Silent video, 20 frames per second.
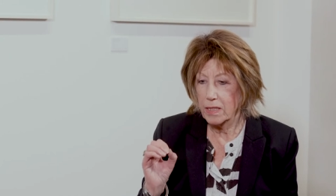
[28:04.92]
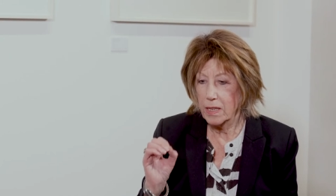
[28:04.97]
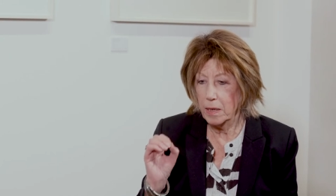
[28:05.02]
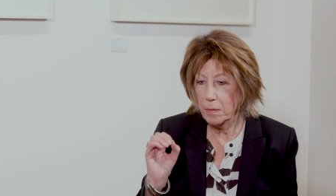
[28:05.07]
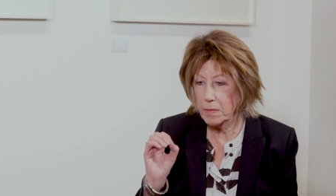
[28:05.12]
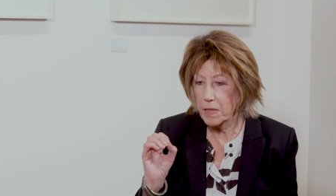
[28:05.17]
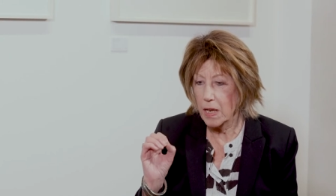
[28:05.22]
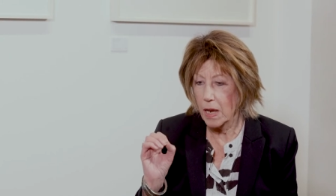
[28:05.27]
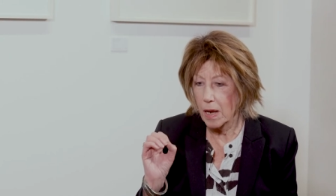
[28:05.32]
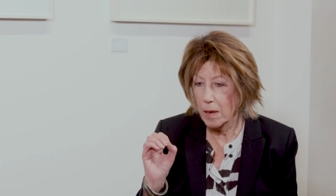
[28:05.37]

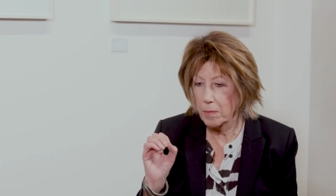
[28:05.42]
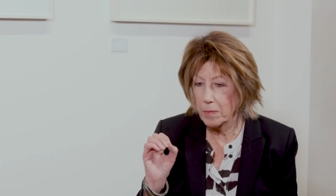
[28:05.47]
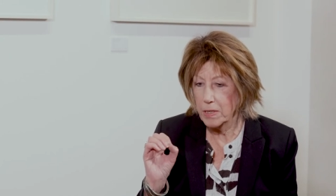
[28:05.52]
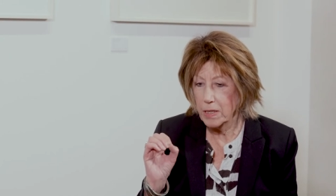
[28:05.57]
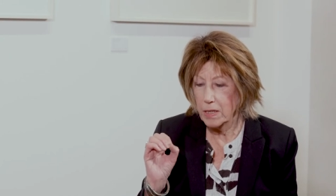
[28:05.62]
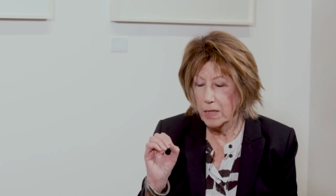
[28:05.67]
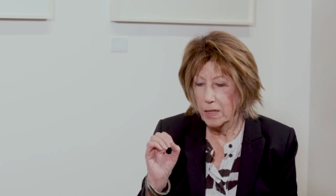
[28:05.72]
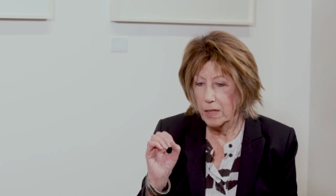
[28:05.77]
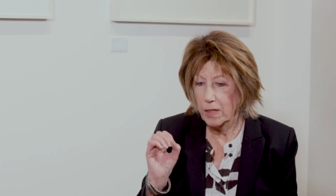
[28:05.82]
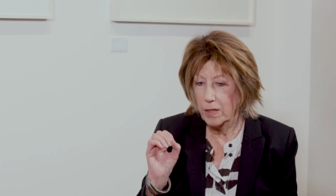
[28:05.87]
sometimes
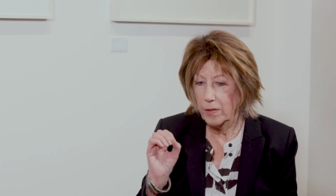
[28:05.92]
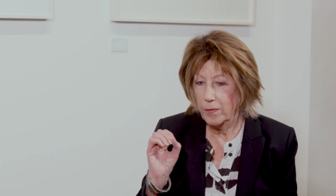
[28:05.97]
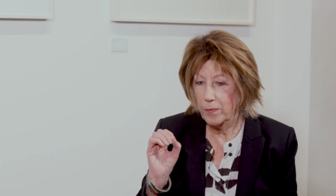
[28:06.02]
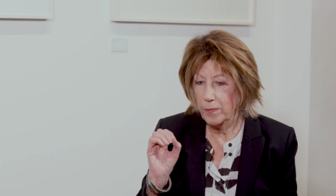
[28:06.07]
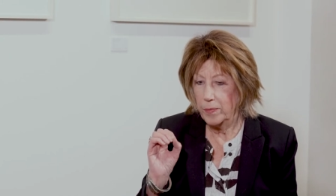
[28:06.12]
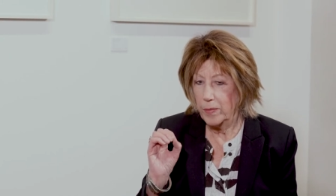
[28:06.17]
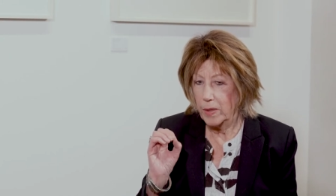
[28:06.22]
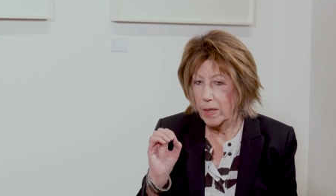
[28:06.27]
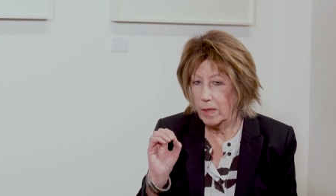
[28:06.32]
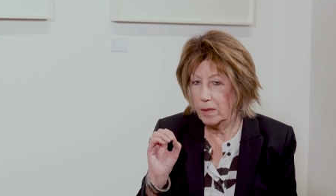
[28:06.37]

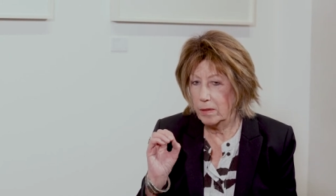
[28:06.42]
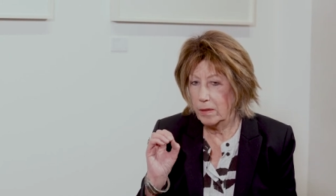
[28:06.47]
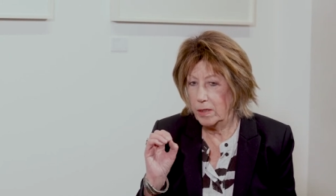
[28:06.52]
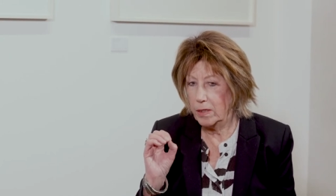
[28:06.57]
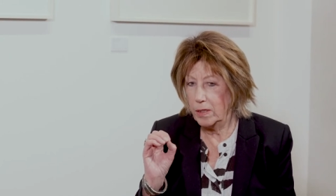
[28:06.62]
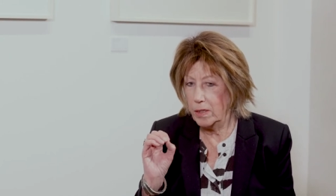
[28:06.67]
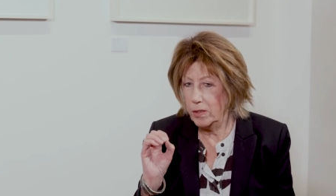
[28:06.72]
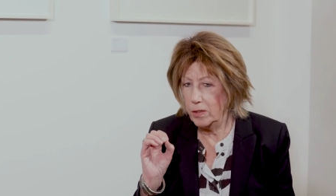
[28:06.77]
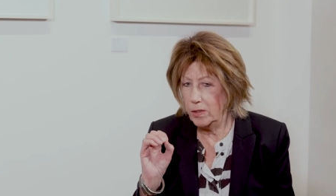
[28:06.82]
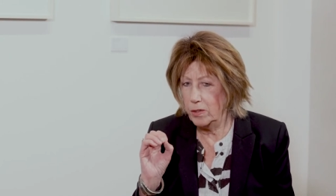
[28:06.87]

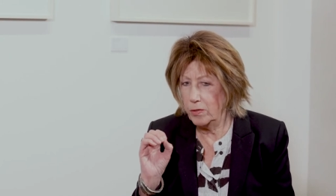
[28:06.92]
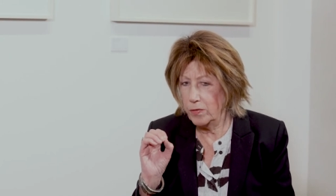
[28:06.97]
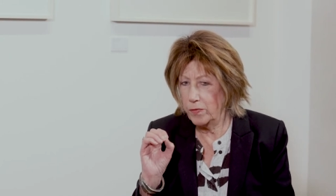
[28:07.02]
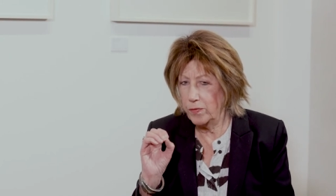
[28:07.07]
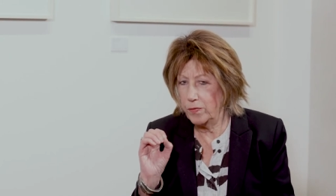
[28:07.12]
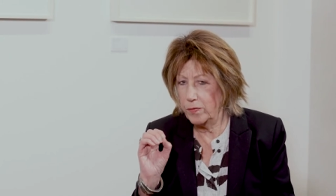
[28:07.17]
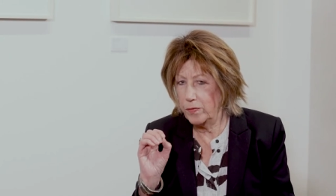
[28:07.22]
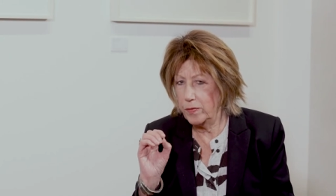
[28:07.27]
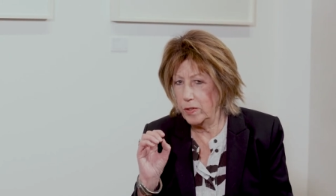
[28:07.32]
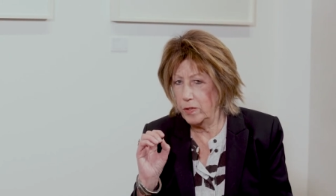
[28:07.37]
you
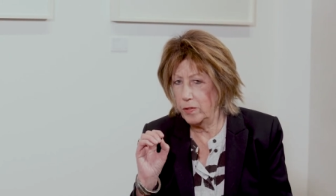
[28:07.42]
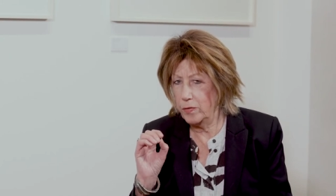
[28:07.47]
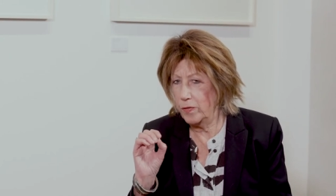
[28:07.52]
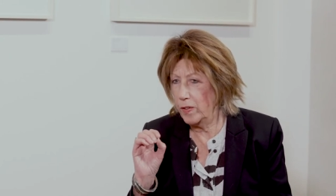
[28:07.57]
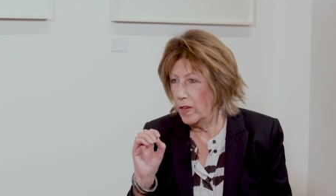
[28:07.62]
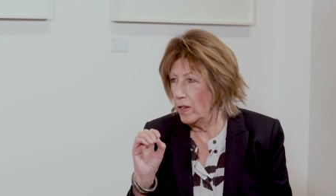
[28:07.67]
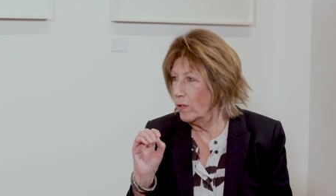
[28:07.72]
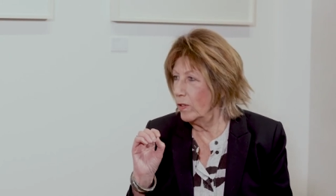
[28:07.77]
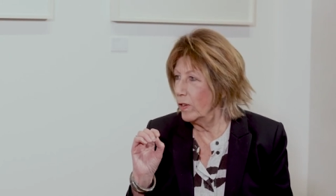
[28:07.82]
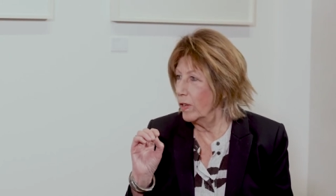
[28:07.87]

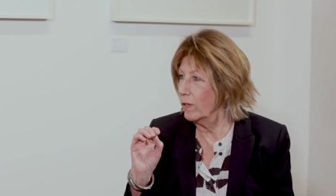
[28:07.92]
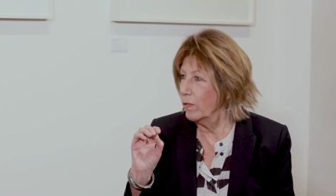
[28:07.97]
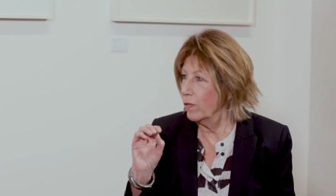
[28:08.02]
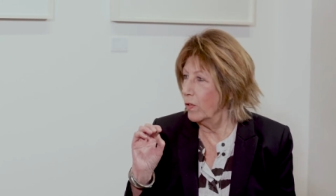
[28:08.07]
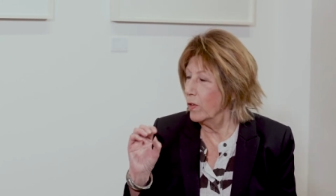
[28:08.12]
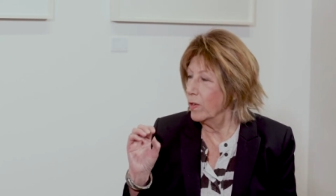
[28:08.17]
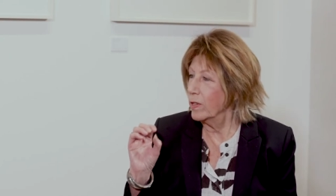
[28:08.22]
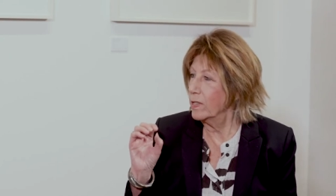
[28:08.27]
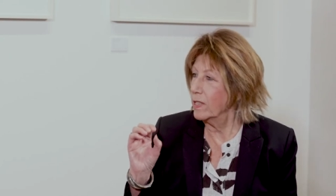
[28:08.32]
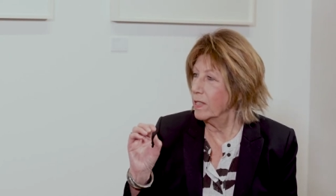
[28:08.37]
feel that the
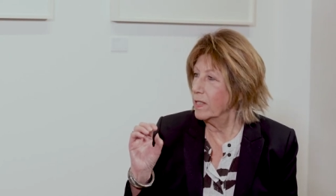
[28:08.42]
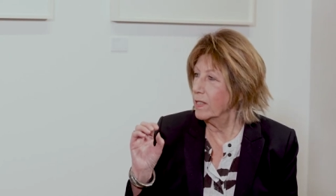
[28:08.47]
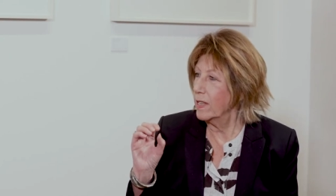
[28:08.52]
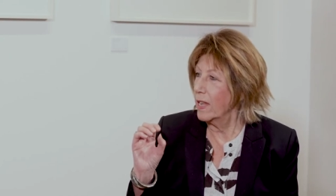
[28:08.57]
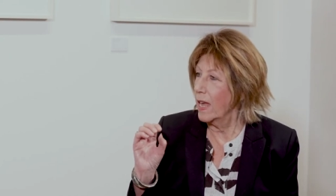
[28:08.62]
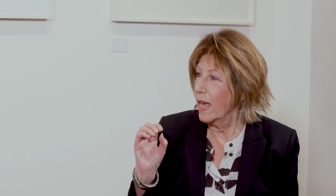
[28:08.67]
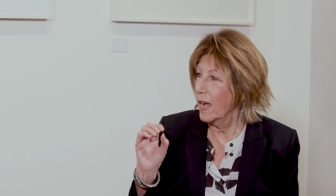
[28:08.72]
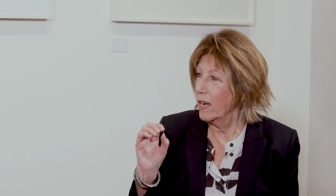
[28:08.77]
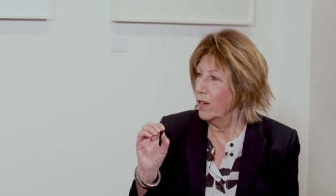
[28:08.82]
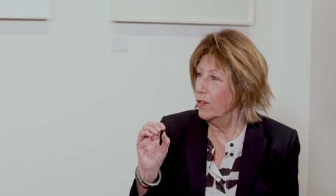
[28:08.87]
voice is
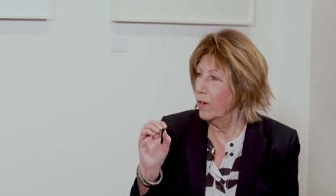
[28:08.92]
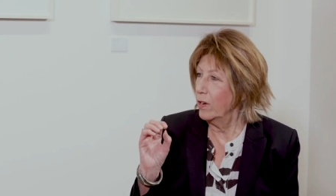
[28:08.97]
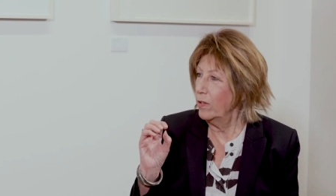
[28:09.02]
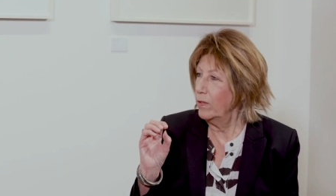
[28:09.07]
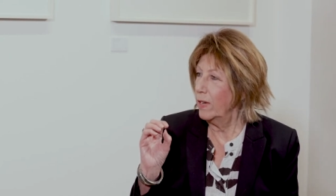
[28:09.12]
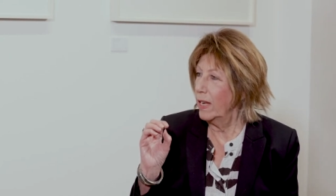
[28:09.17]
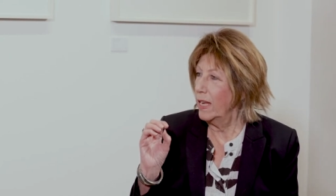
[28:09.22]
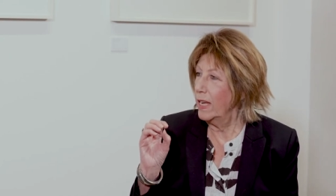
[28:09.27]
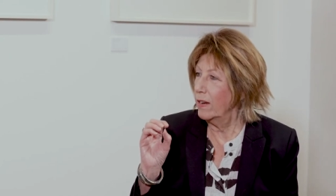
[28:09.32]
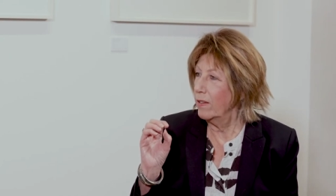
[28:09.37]
there, you
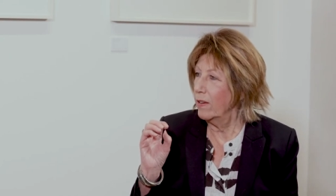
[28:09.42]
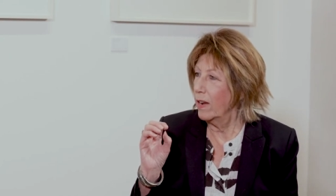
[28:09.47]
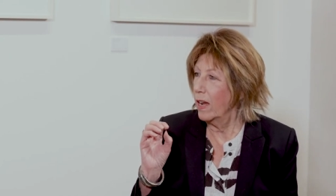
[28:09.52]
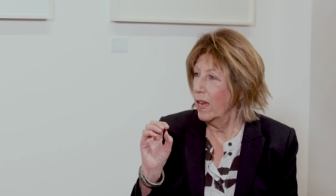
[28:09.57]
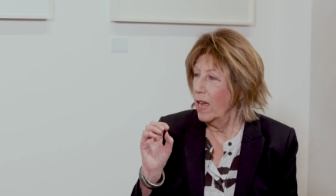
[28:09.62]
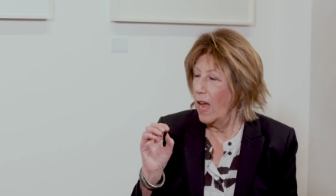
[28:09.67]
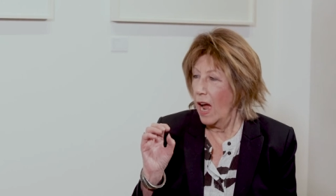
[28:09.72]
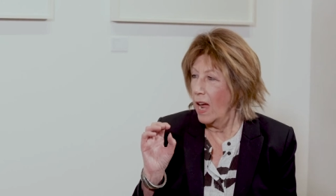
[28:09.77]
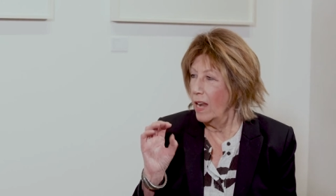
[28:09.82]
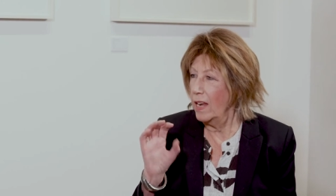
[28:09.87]
don't hear it.
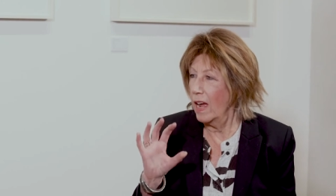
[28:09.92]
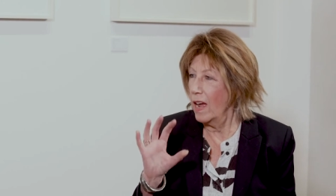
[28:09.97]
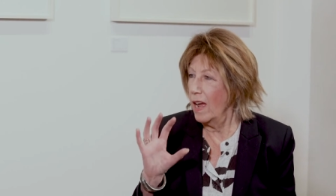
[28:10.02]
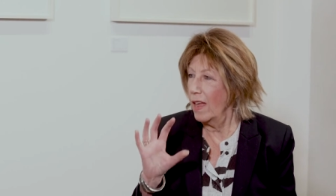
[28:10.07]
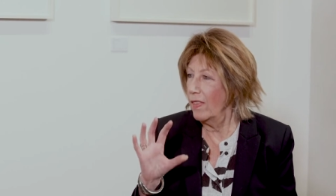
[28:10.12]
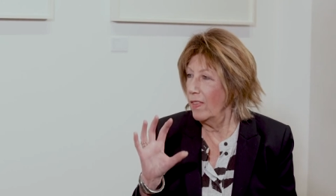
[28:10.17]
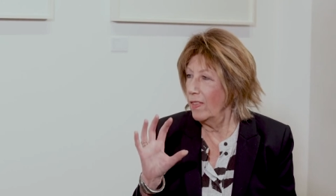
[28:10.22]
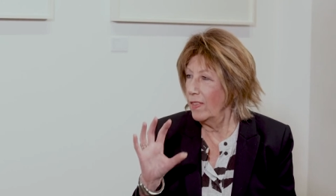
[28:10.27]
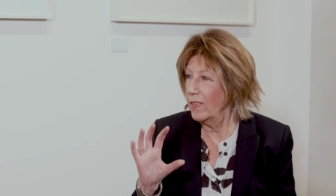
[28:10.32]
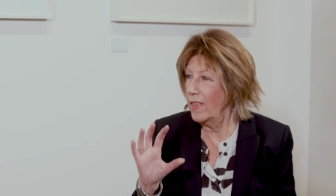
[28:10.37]

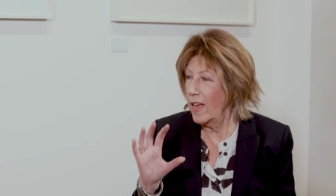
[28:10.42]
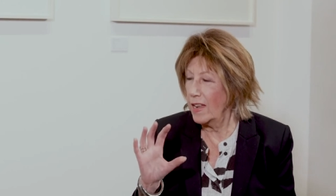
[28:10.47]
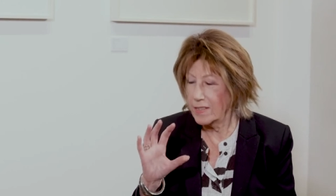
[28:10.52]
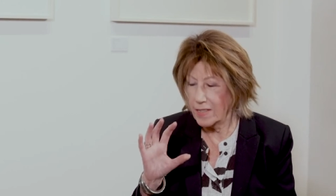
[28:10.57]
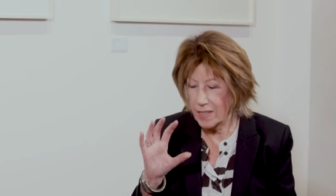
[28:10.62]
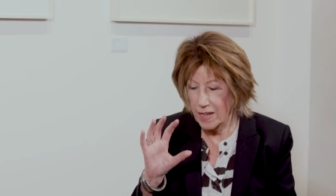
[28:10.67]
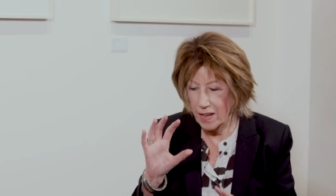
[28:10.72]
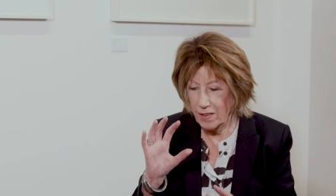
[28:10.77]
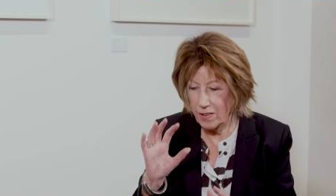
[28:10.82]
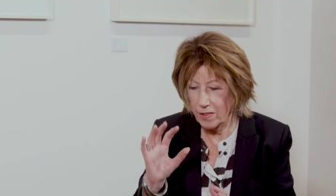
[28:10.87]
And
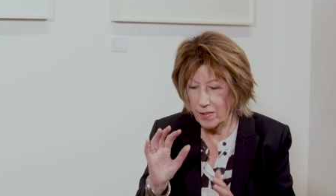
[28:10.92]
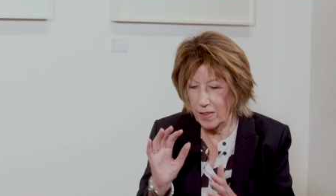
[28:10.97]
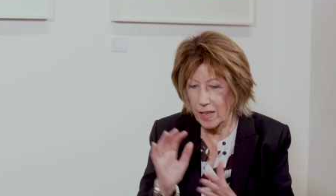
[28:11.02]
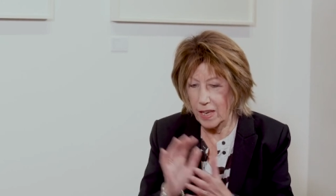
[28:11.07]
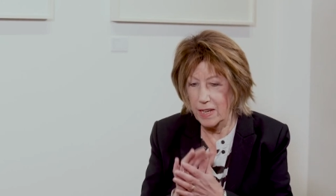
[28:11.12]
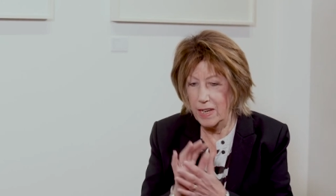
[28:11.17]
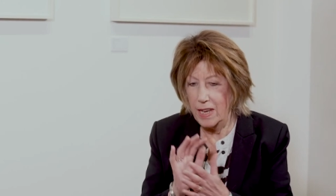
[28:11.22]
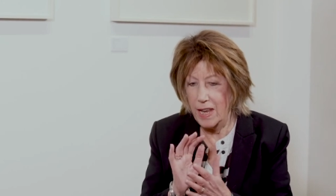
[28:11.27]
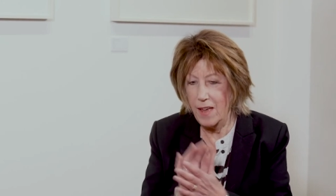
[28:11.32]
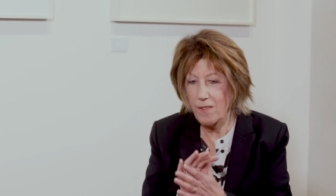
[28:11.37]
that's another
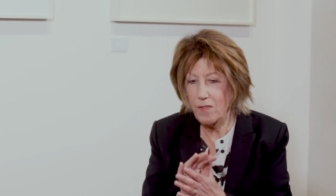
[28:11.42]
thing, I